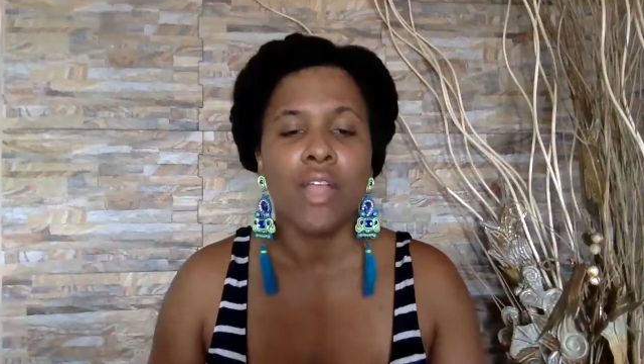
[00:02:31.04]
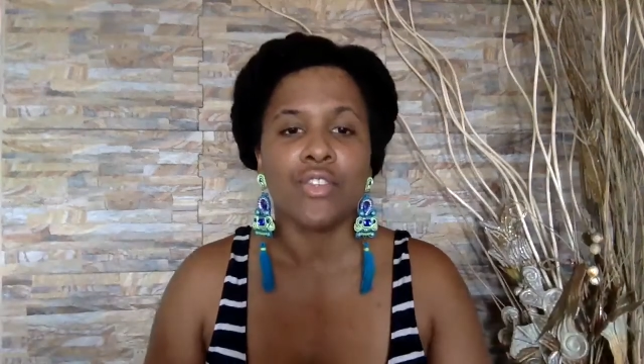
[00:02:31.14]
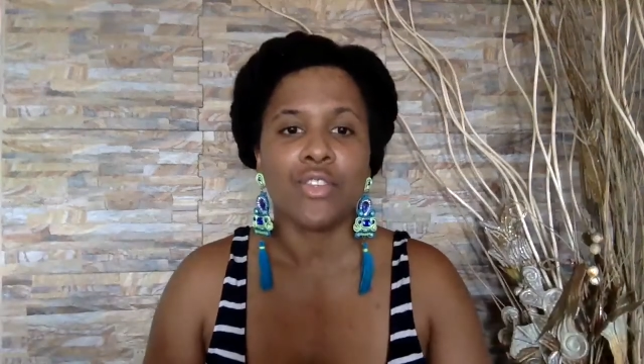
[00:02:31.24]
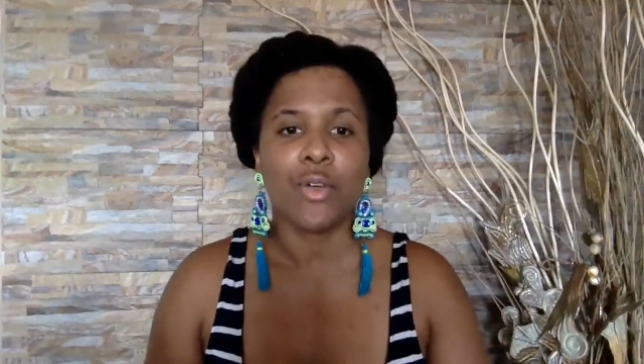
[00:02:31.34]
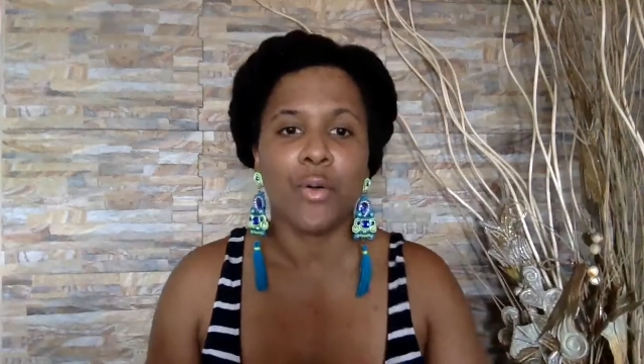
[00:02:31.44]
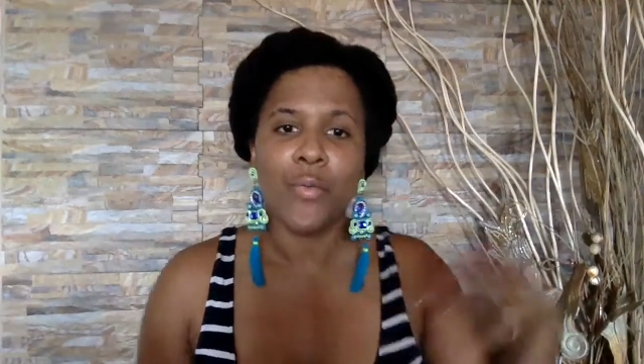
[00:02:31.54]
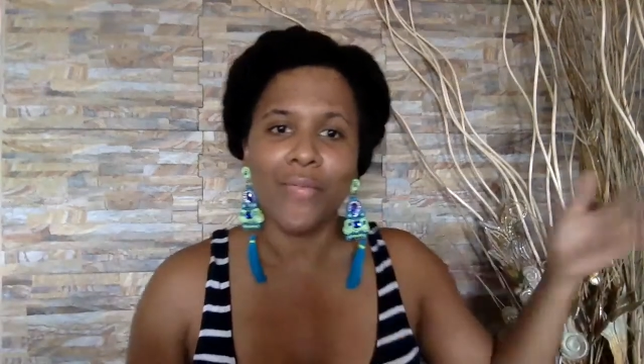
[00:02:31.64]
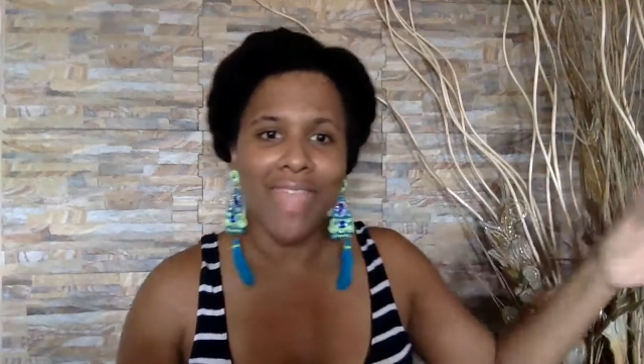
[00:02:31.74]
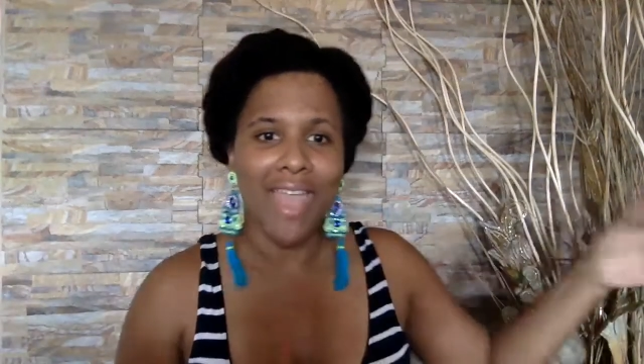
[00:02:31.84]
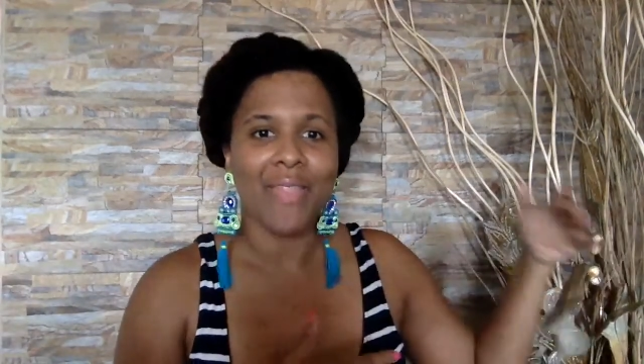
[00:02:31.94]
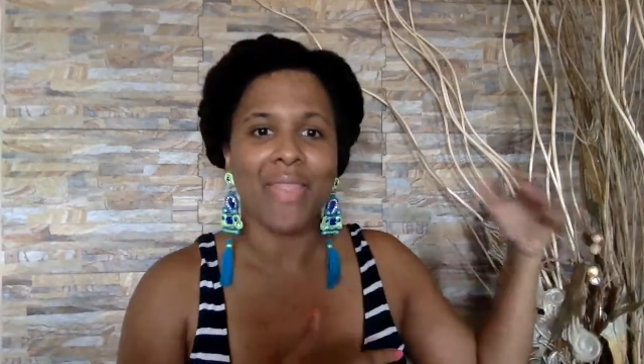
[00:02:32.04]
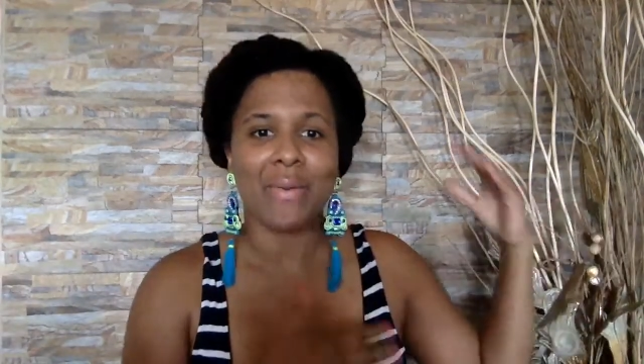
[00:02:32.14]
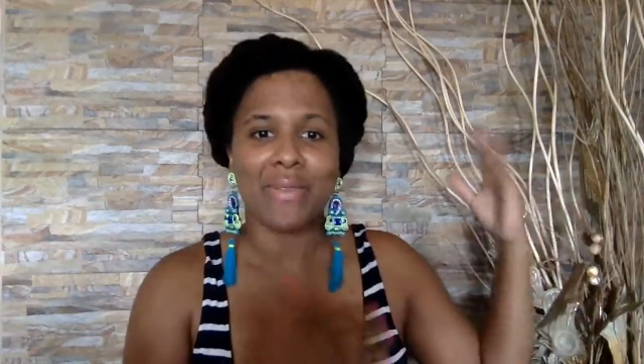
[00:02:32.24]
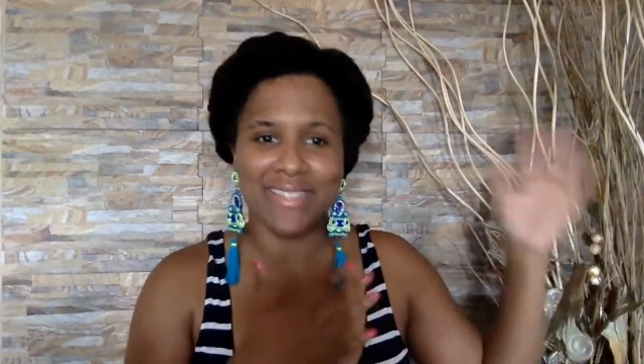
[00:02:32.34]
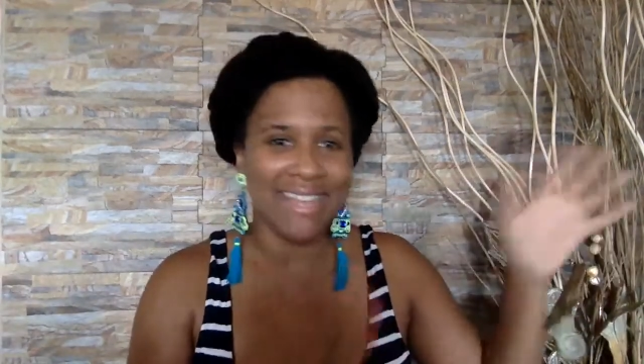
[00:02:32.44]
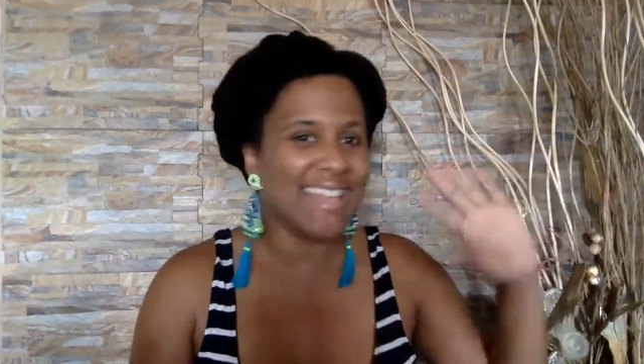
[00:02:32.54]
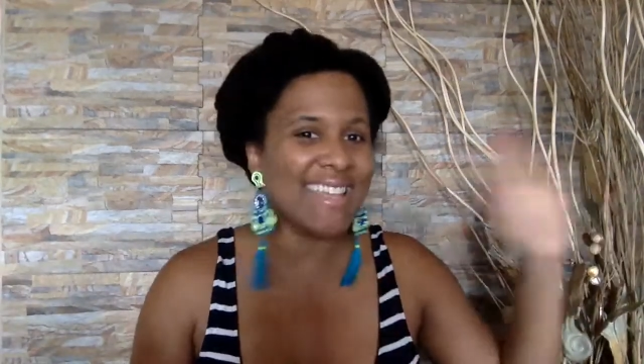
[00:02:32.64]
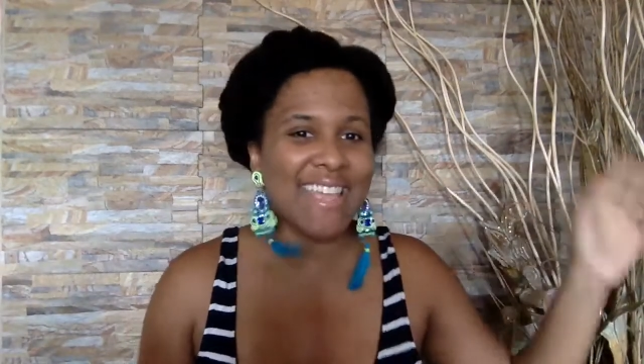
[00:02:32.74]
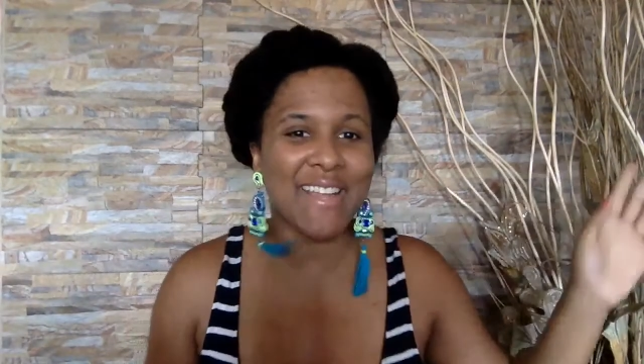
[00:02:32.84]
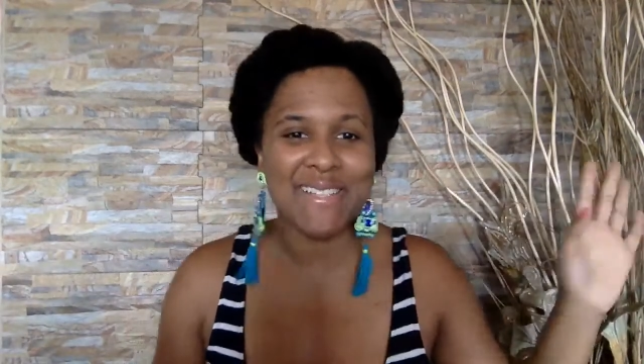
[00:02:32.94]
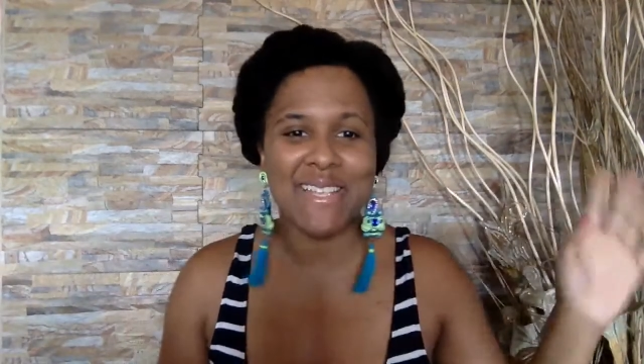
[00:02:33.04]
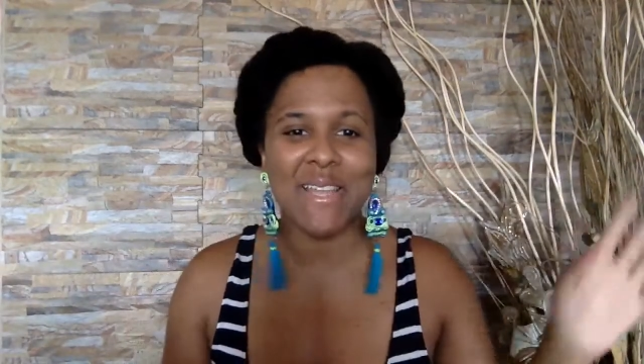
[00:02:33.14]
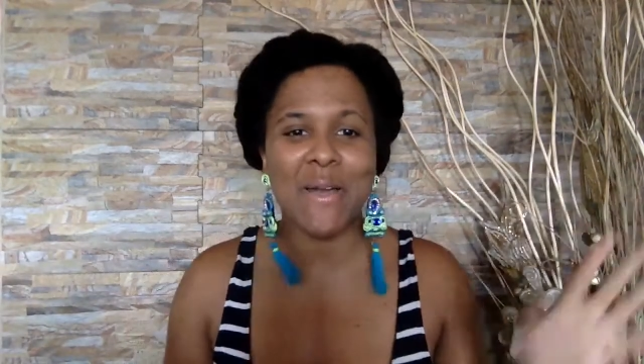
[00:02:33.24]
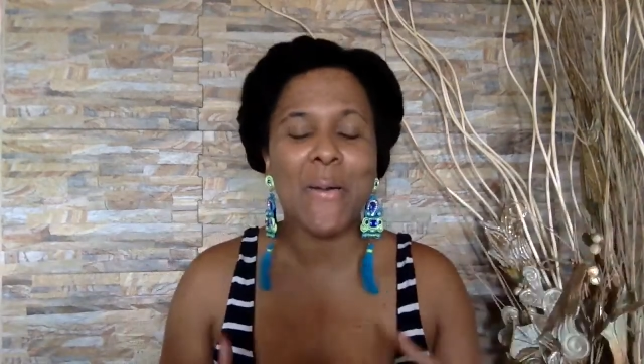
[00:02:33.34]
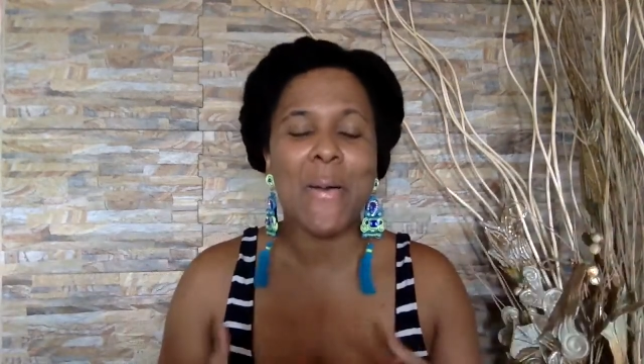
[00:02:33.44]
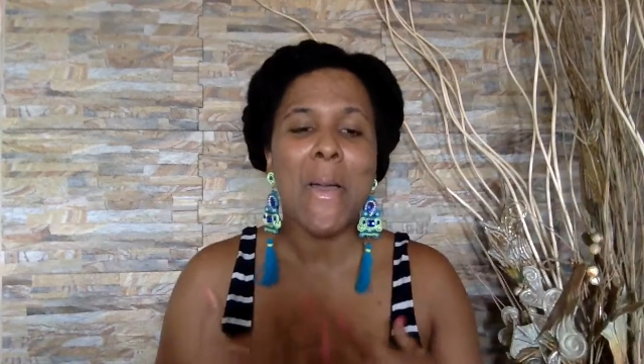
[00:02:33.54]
So yeah, that was years ago.